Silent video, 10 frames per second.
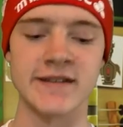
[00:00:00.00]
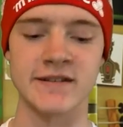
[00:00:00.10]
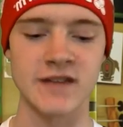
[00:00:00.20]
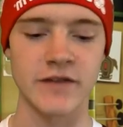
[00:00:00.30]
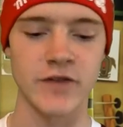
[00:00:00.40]
I can
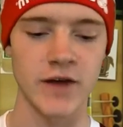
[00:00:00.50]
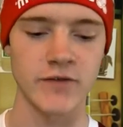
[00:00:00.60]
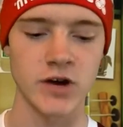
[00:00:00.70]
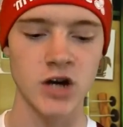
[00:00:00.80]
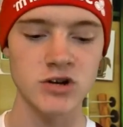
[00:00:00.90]
see I have
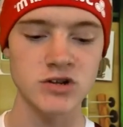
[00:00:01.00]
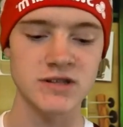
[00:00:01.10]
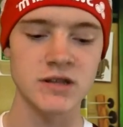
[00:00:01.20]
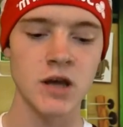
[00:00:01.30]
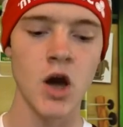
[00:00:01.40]

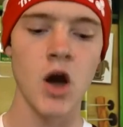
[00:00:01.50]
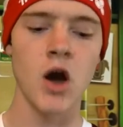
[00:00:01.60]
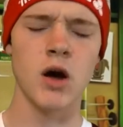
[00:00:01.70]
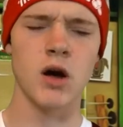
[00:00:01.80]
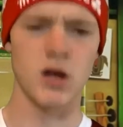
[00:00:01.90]

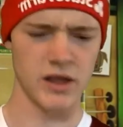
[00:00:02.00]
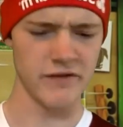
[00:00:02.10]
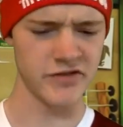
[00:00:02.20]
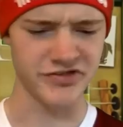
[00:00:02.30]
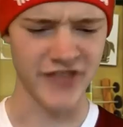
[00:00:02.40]

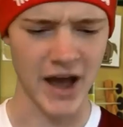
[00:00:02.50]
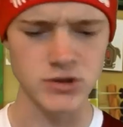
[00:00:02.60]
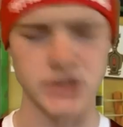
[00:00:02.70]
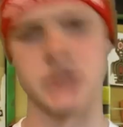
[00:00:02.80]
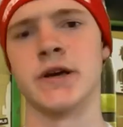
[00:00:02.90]
111,000,